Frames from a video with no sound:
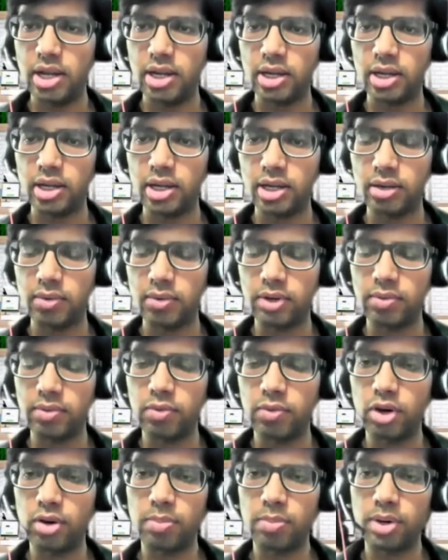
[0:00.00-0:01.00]
with
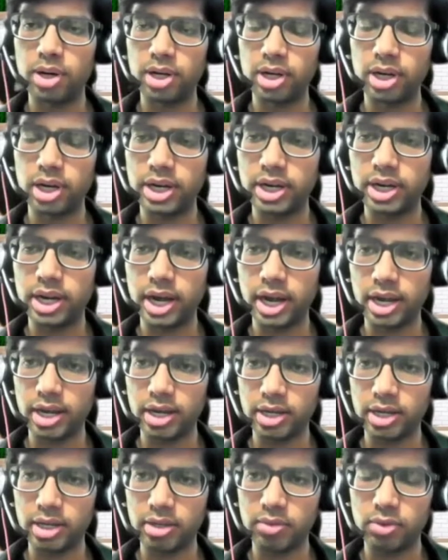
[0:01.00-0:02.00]
what Berkeley
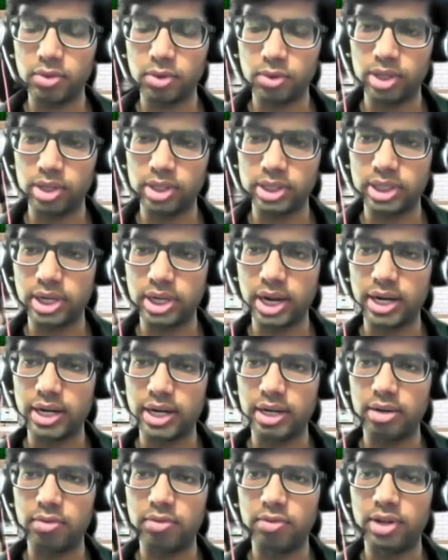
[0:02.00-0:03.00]
focused
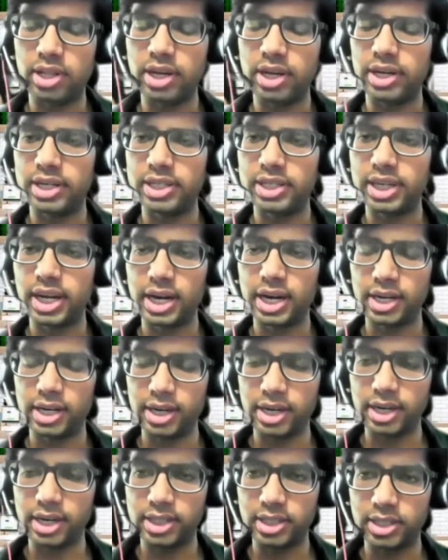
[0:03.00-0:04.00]
at, whether it is
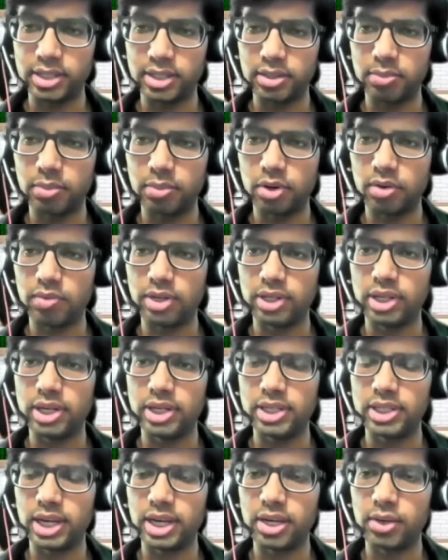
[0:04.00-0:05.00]
anti-racism or whether
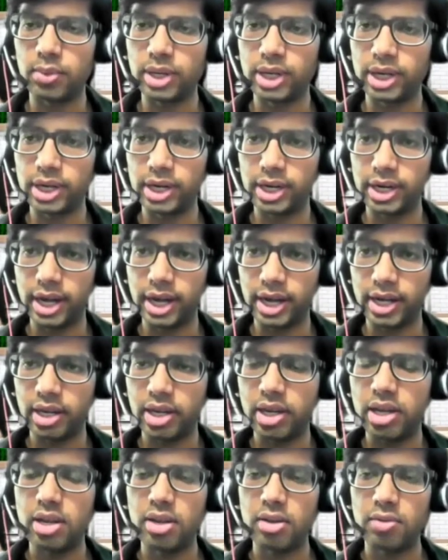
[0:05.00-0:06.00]
it's equity intent,
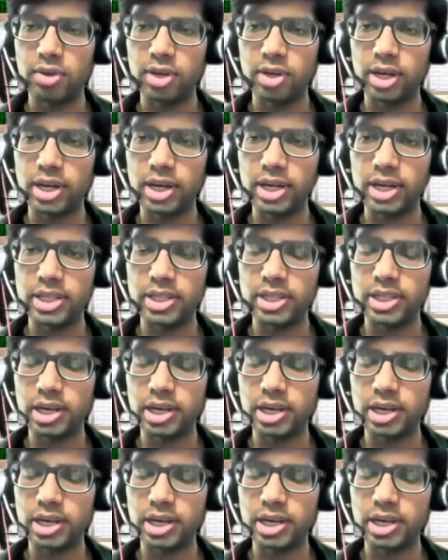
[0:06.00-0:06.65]
fairness is